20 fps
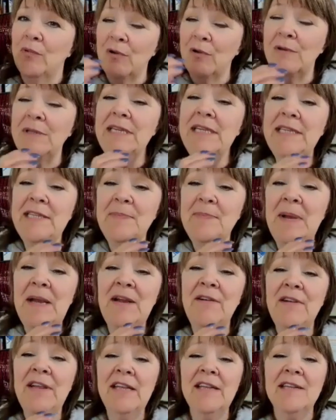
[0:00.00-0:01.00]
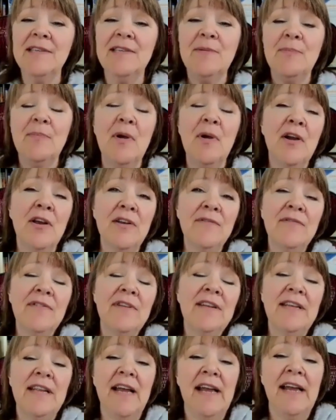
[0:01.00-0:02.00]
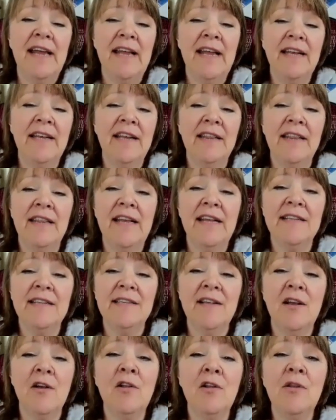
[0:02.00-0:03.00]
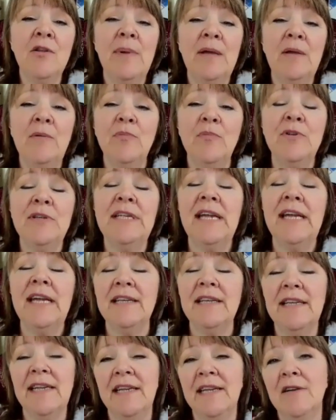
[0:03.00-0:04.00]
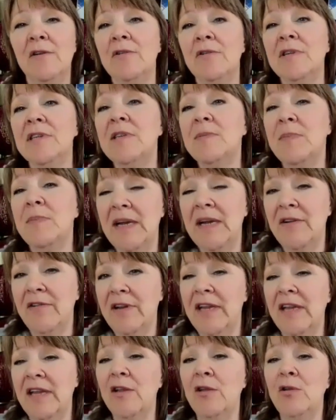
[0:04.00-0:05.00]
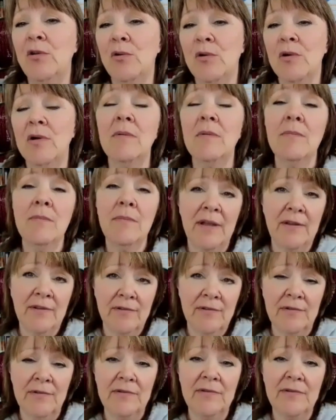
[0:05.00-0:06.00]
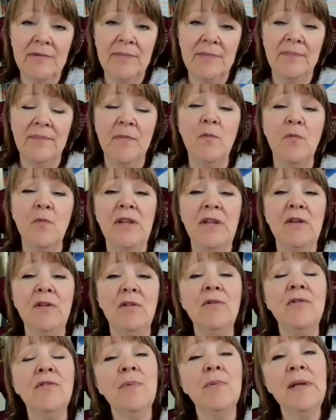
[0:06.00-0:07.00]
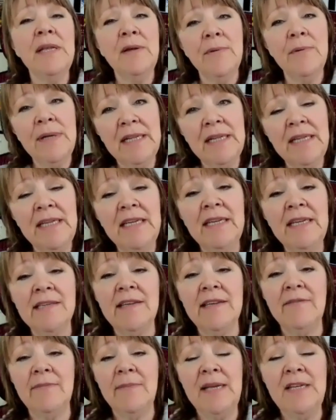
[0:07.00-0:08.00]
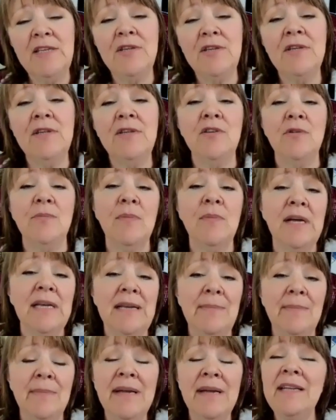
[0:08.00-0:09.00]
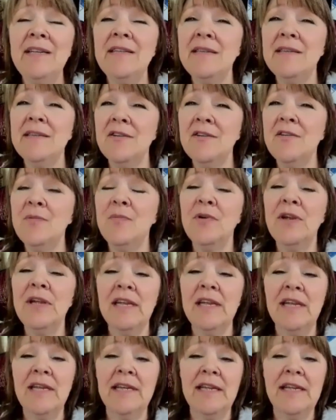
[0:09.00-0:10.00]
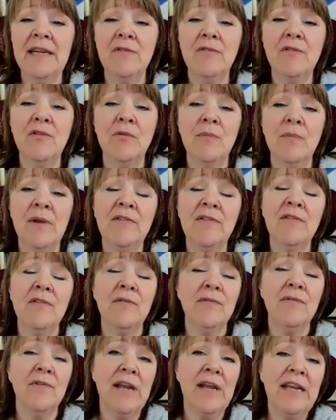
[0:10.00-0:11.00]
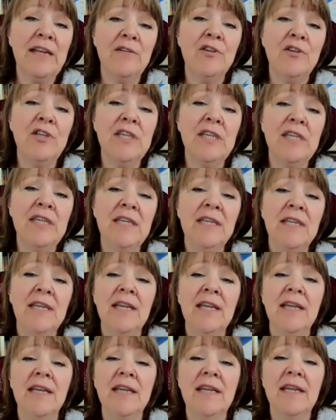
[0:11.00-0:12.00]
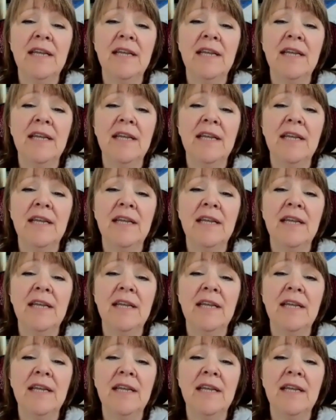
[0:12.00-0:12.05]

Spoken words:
Protein sparing is the part of the diet that's all about protecting or sparing your muscles. When you lose weight quickly, as I've mentioned, your body might start breaking down your muscle for energy,